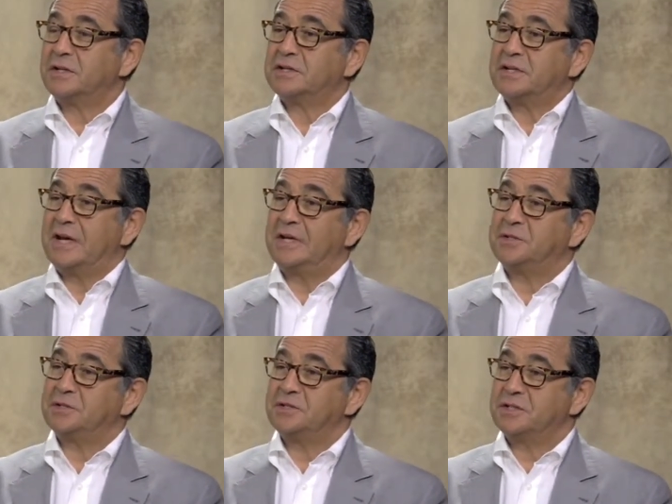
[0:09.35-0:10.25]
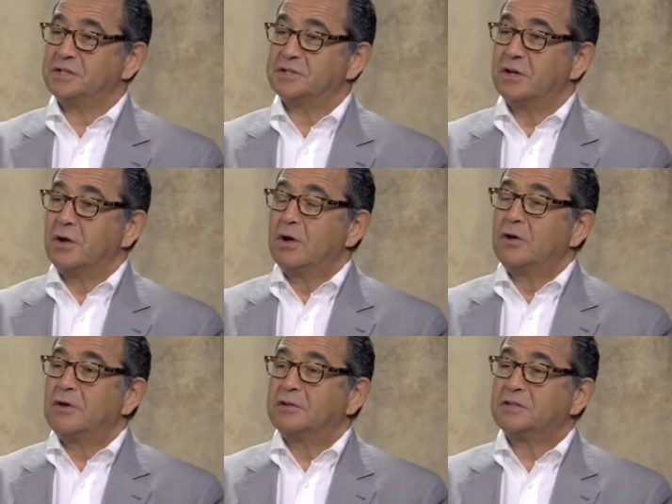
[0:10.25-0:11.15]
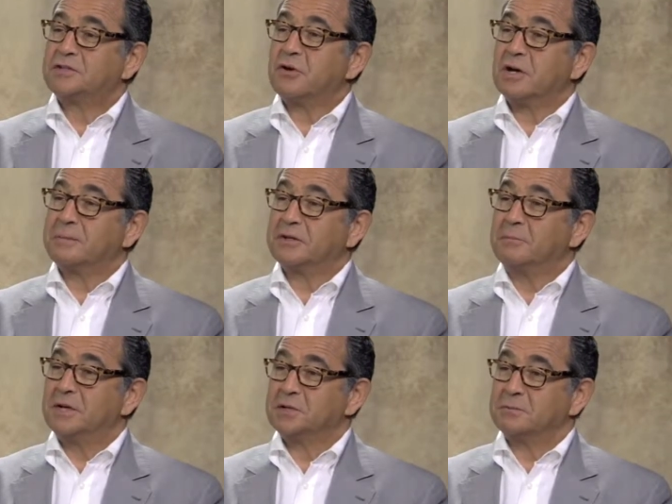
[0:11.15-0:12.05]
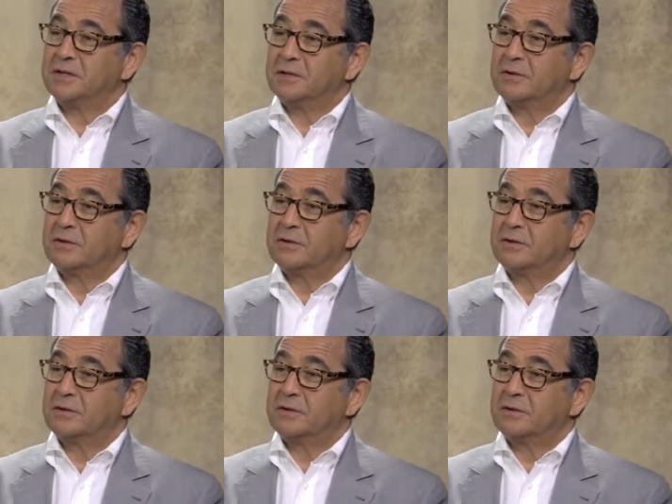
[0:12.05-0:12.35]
as agencies. Let's talk about the measurement.